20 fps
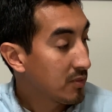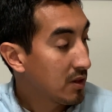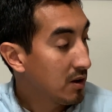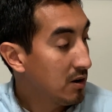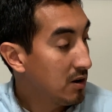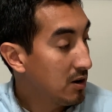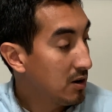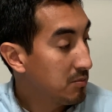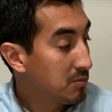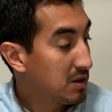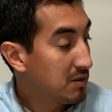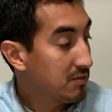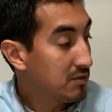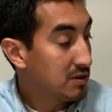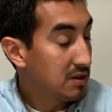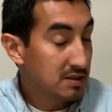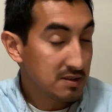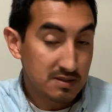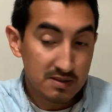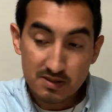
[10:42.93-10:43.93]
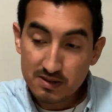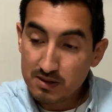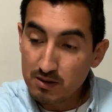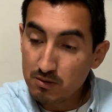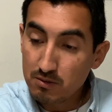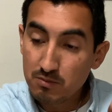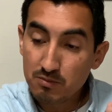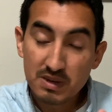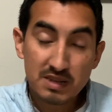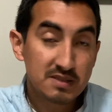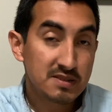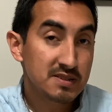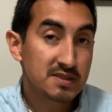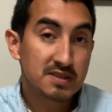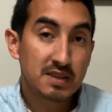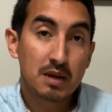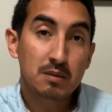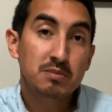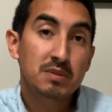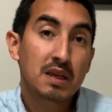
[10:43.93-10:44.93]
It still means the
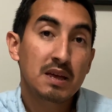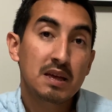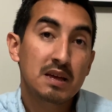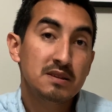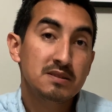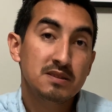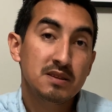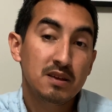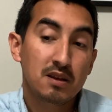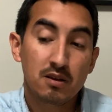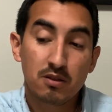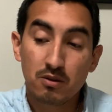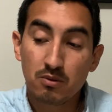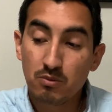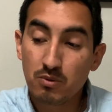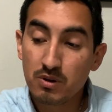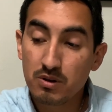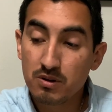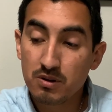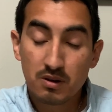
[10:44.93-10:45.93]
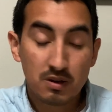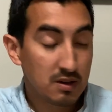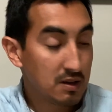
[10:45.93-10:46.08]
same thing as the other one.